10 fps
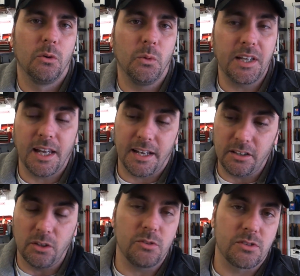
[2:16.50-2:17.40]
We
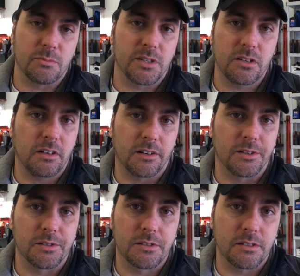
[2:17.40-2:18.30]
can't use the
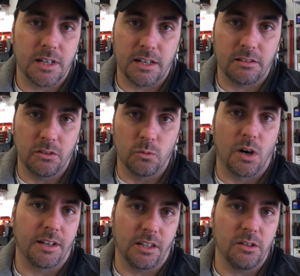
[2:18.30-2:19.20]
materials that you
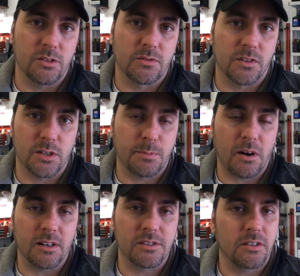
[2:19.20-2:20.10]
want to use for this
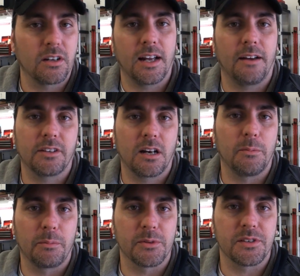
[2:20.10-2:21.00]
part, so you're going to have to
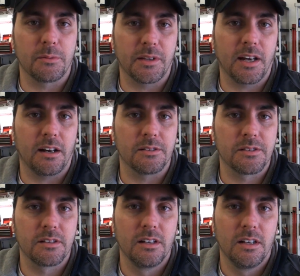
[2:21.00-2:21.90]
come up with something else.